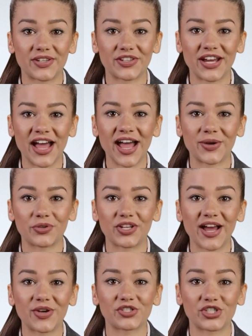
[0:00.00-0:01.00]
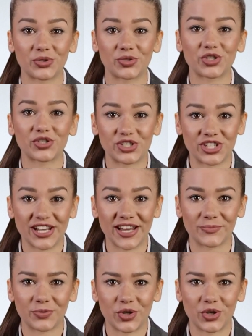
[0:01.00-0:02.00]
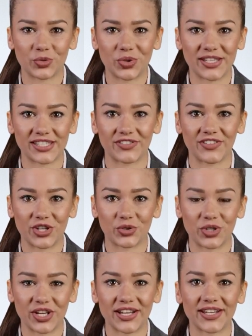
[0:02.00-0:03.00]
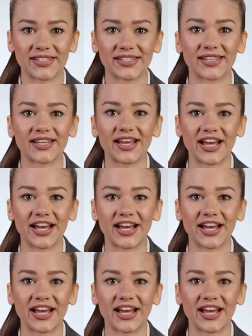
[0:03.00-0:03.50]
The app allows users to input a list of ingredients,